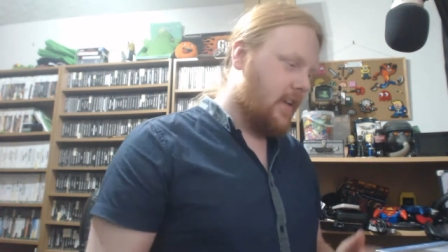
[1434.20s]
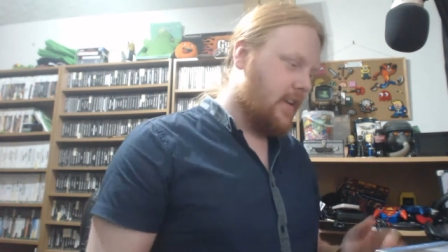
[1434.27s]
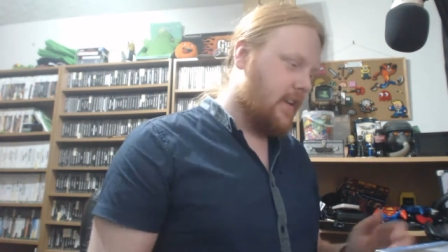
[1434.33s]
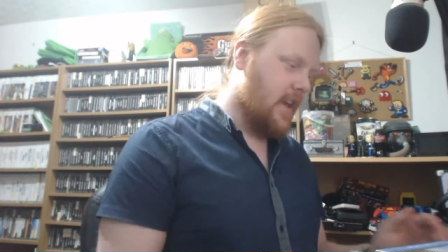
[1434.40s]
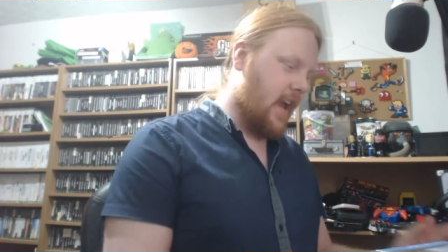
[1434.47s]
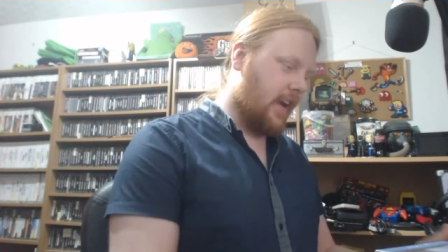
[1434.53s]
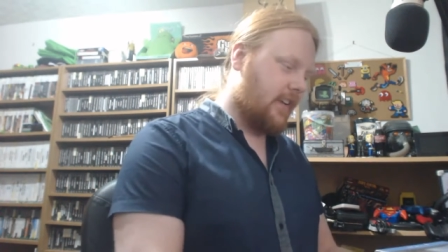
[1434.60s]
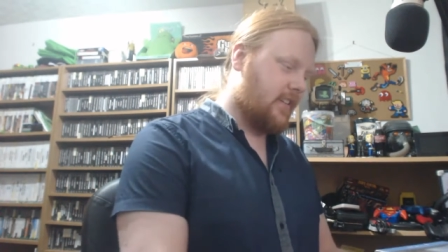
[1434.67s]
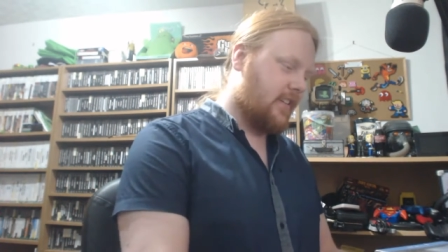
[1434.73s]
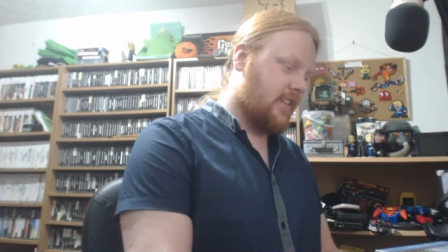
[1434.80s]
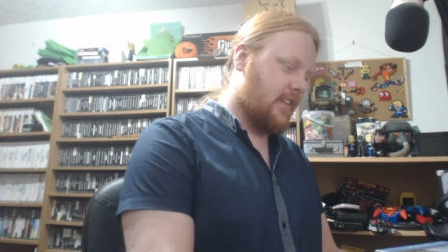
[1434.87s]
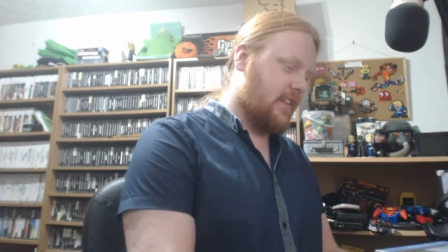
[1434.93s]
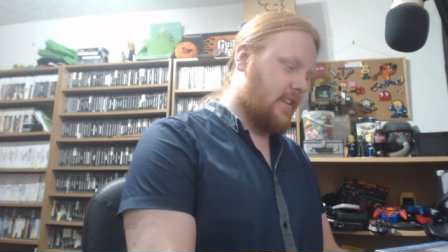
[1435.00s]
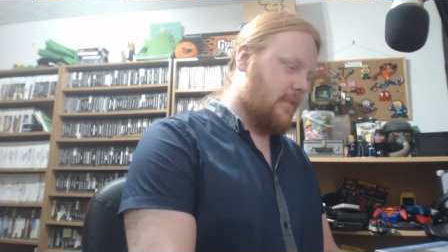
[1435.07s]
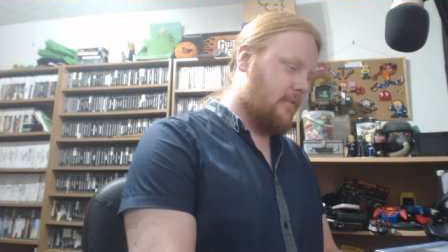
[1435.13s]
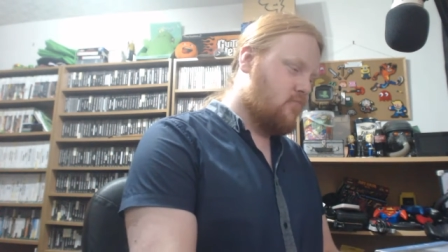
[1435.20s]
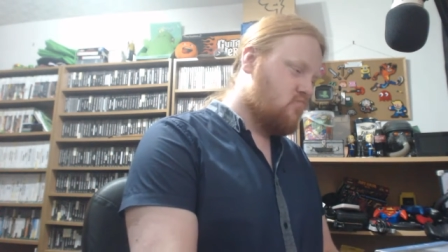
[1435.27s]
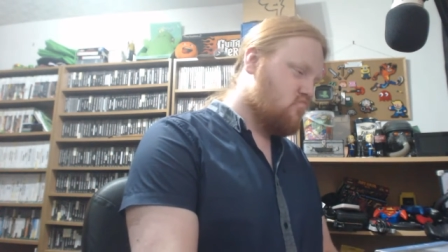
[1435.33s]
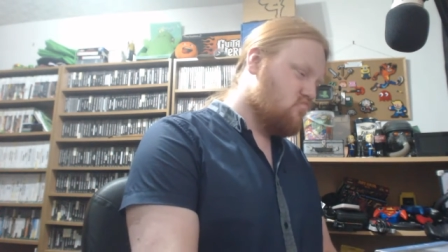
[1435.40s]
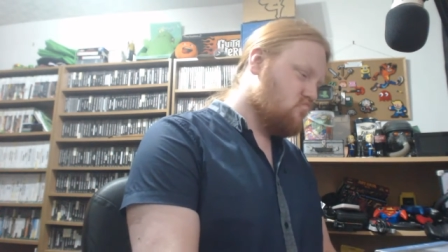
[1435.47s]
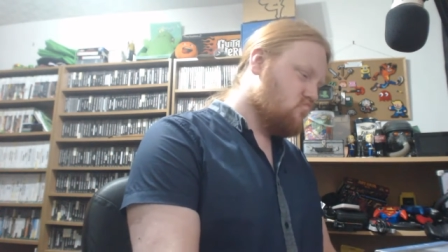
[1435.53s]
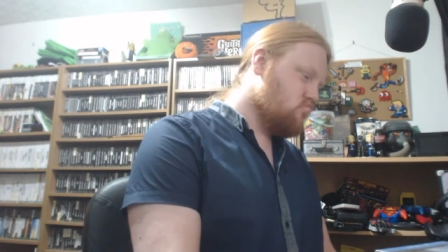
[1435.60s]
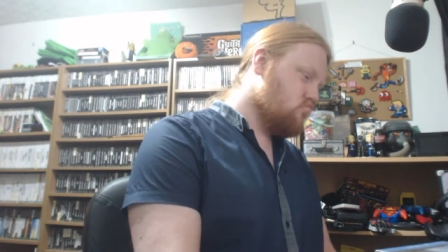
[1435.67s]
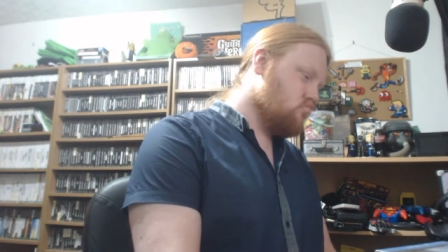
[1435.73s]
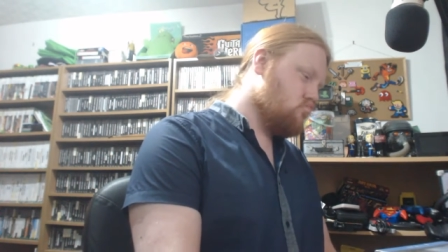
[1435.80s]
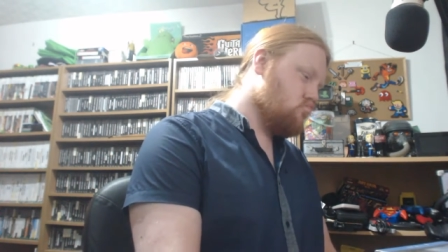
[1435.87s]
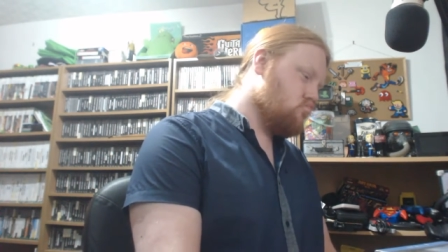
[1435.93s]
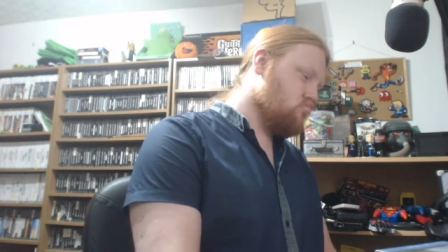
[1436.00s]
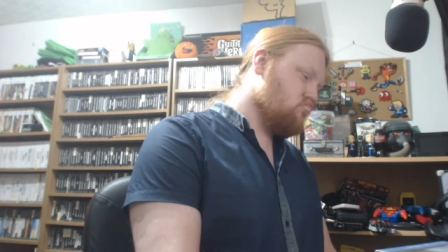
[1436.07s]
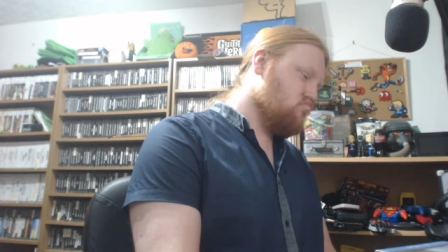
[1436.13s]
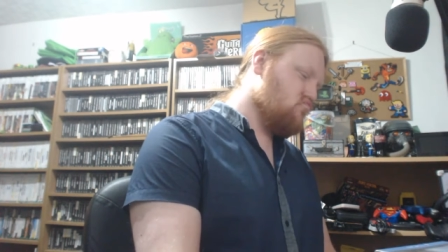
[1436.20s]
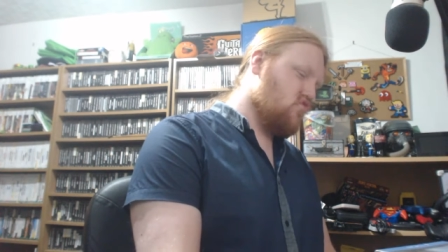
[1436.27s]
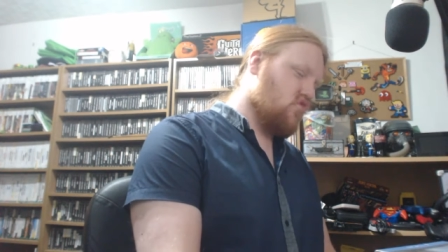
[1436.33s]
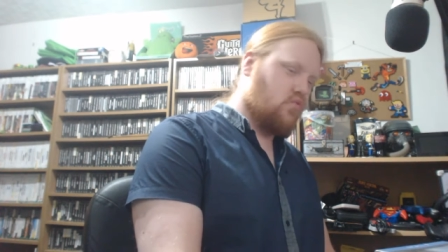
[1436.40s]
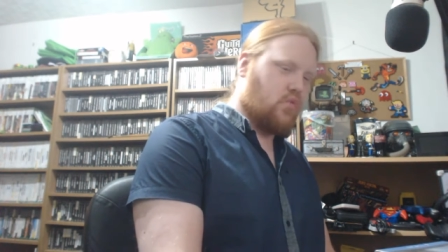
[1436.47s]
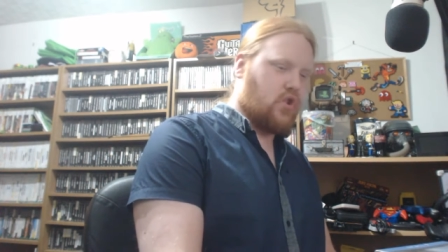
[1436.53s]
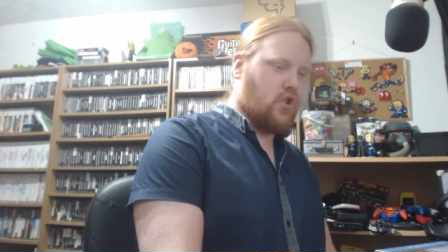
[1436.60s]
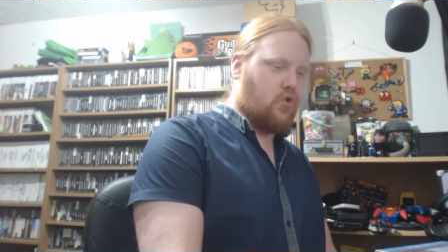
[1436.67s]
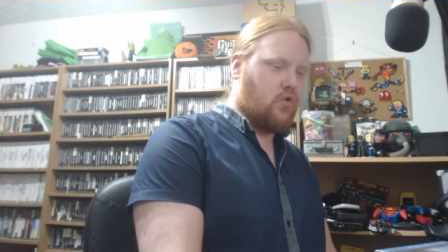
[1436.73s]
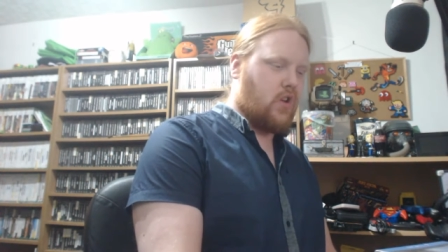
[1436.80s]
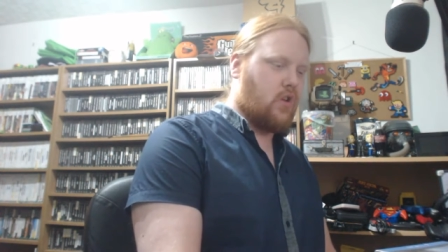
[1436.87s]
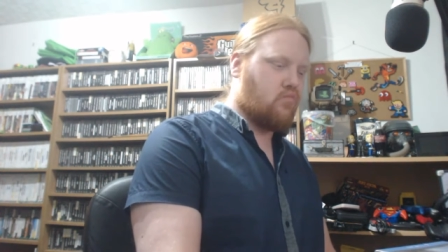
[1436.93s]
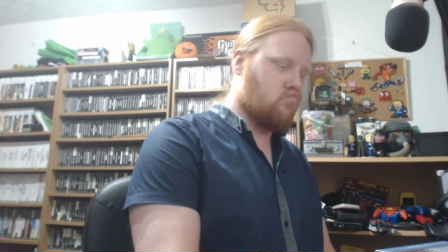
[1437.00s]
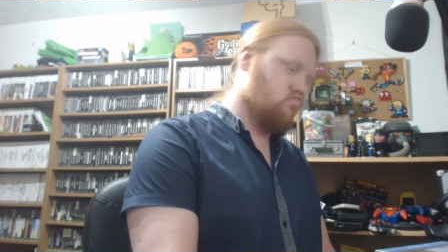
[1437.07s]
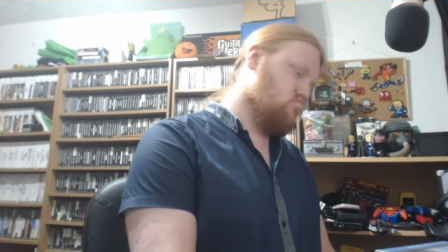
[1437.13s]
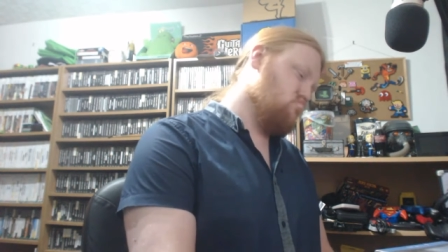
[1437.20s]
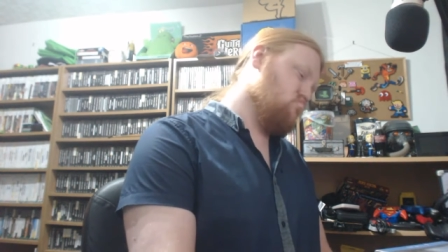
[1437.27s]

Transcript: Next. What should we do now?